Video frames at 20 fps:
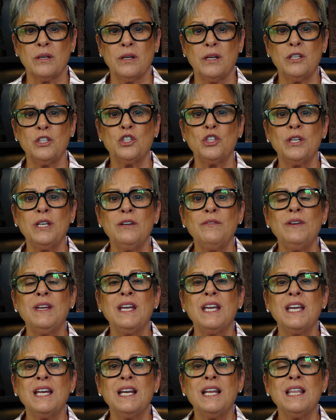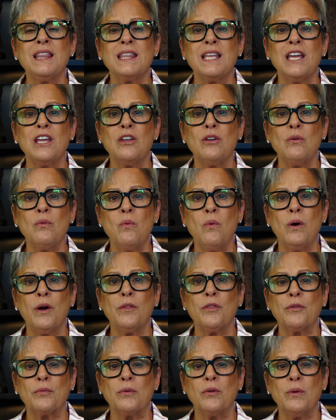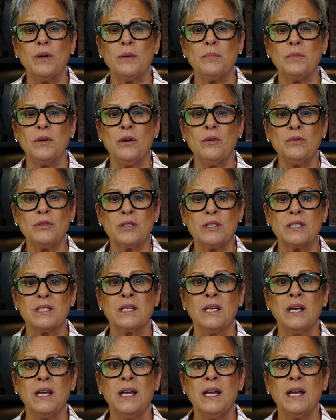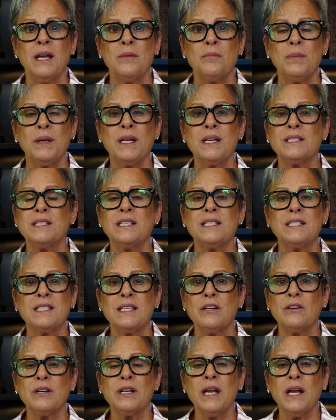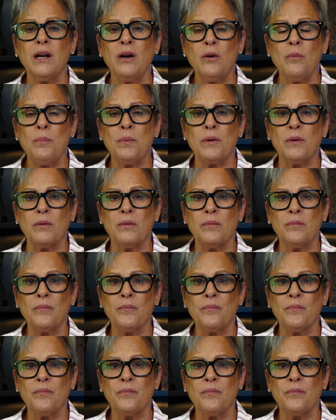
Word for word: achieving anything you want through hypnosis because it's there to help you.